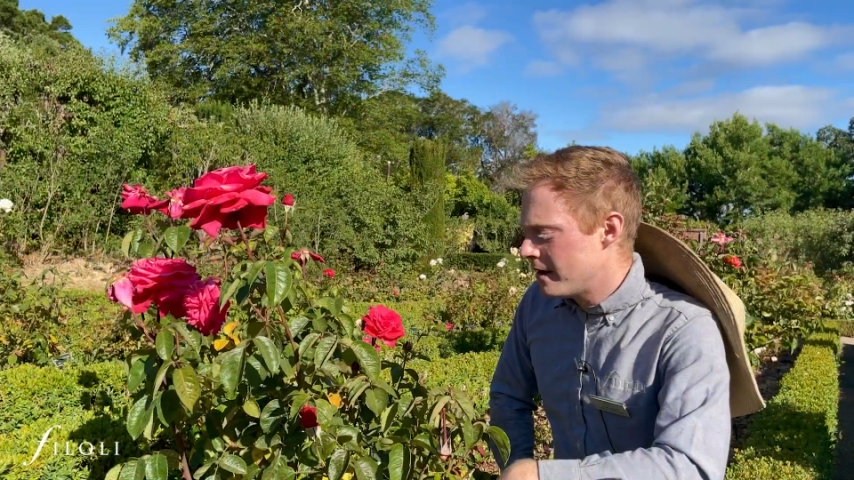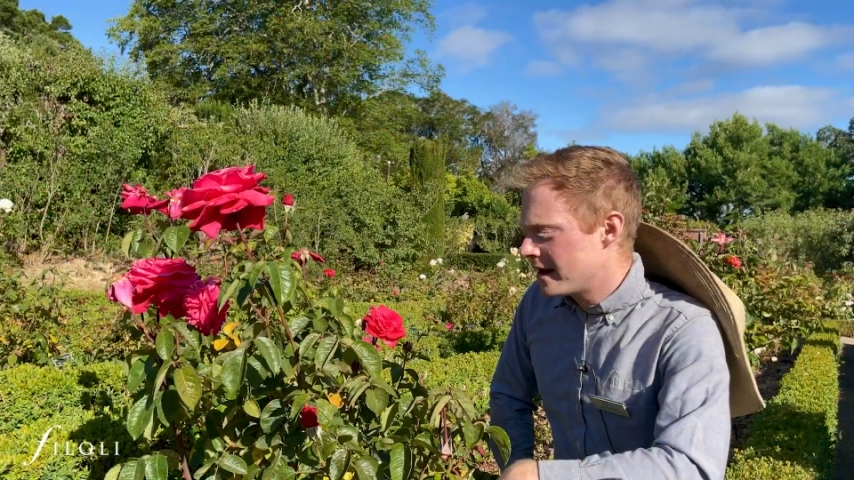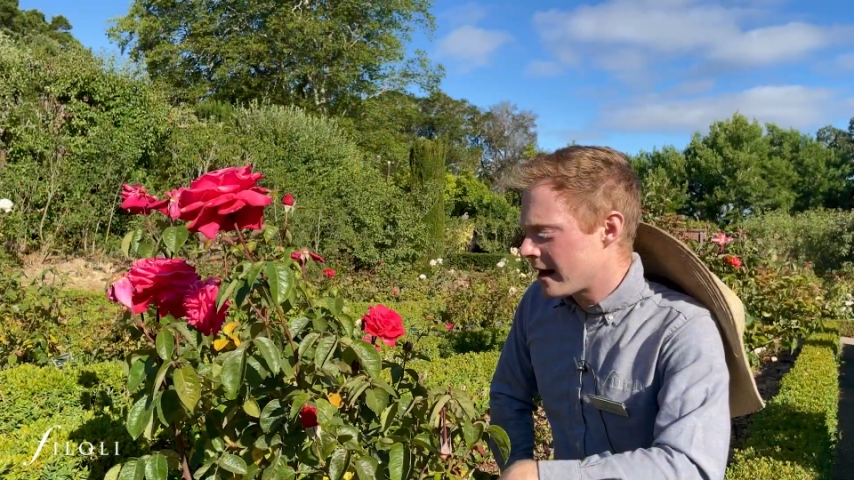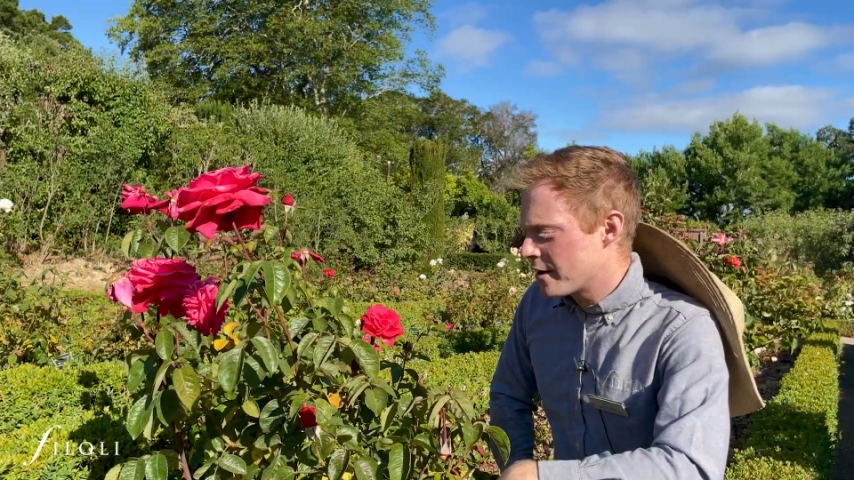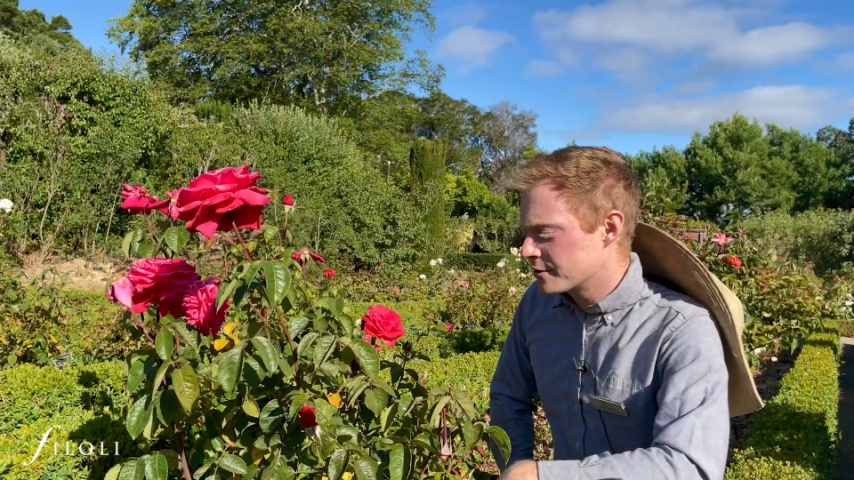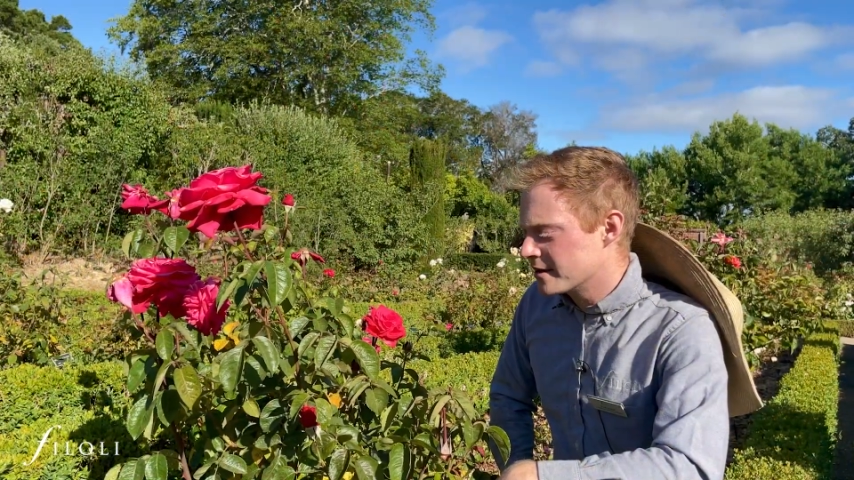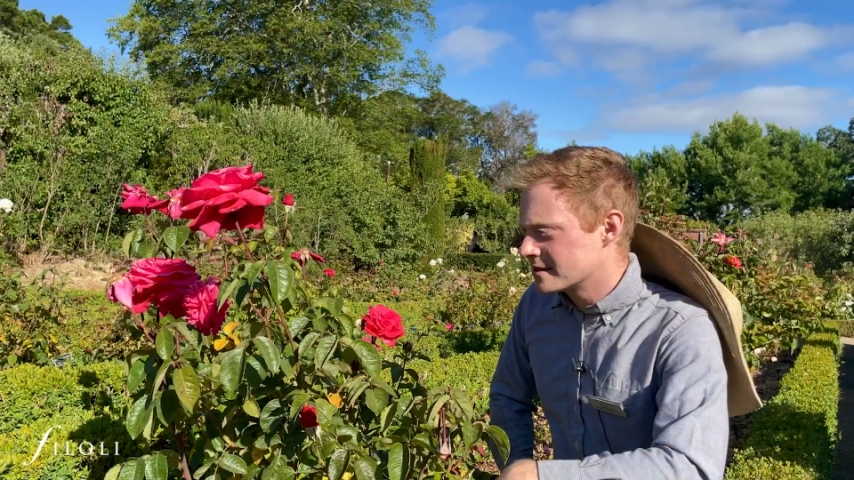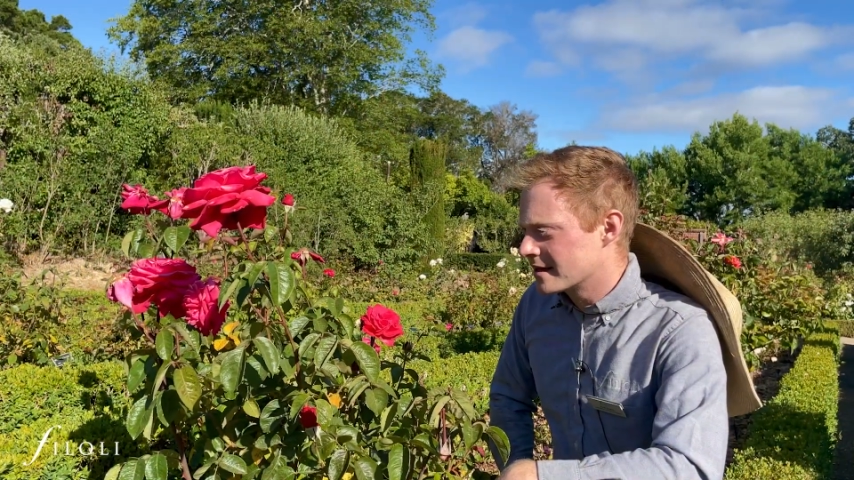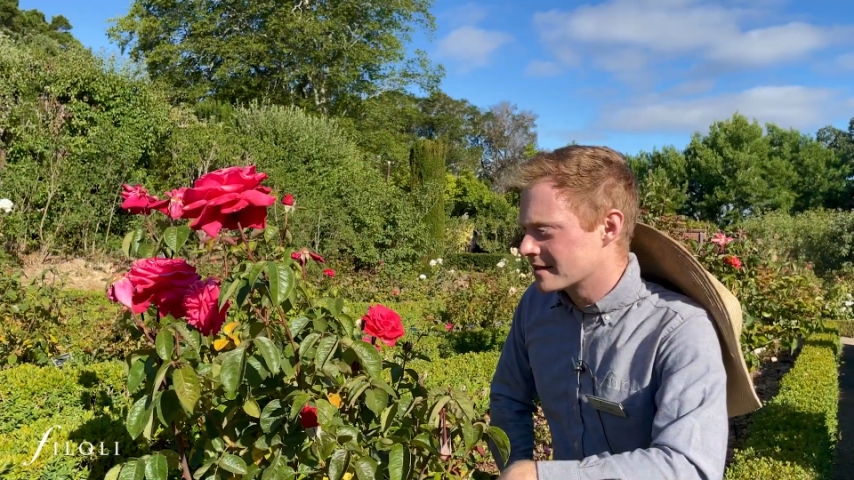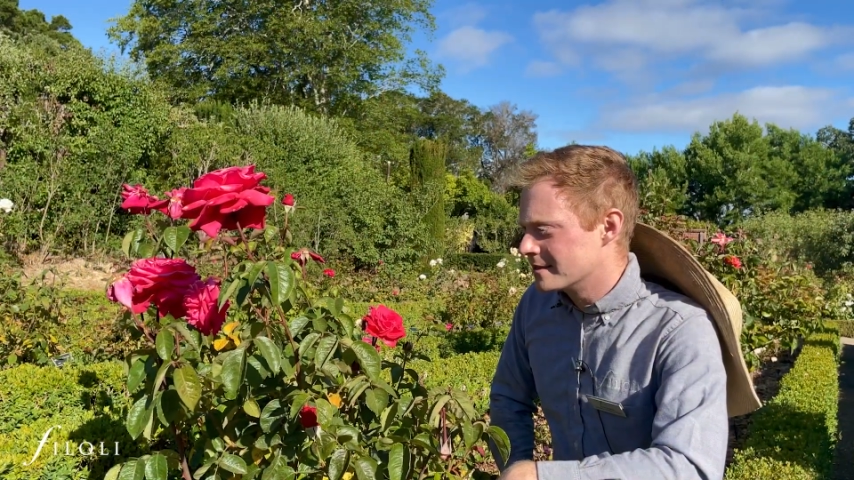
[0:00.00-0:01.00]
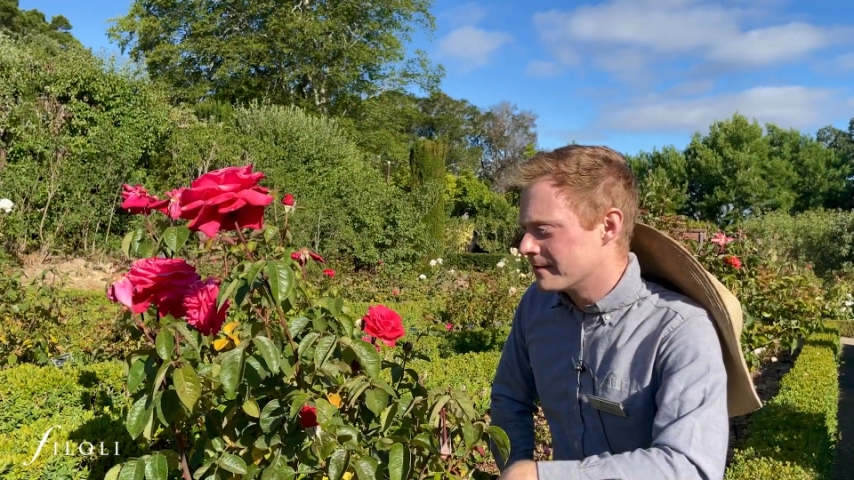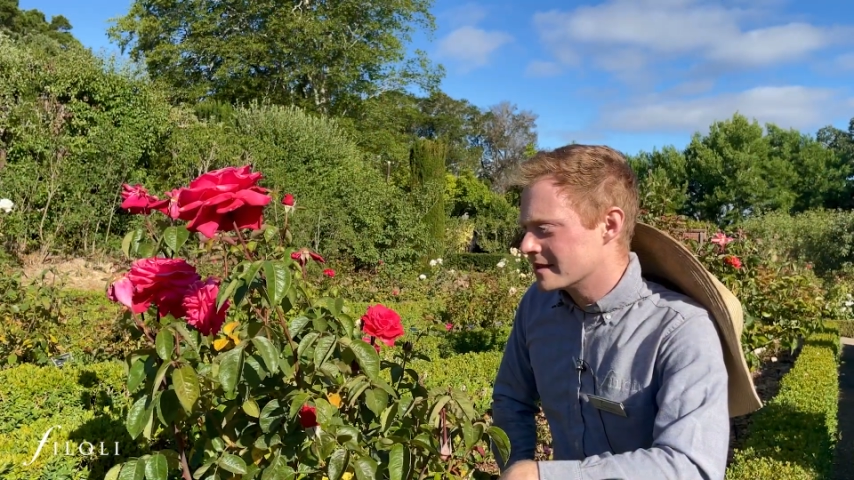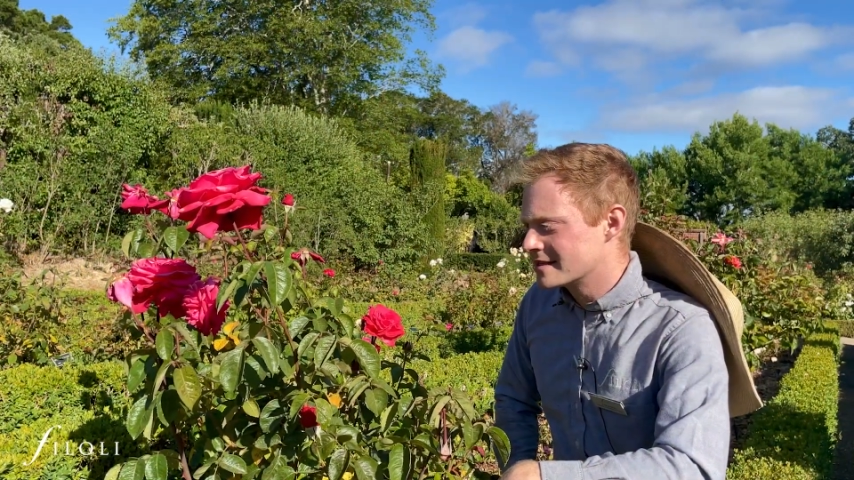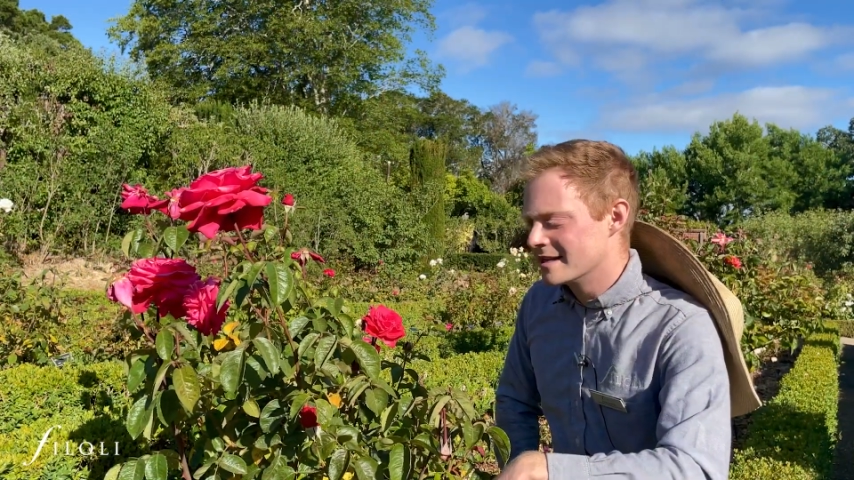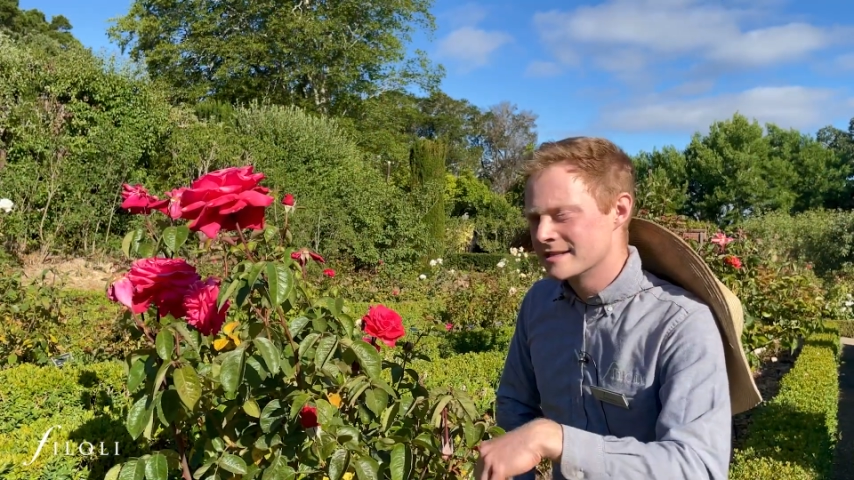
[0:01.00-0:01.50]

main characteristics of this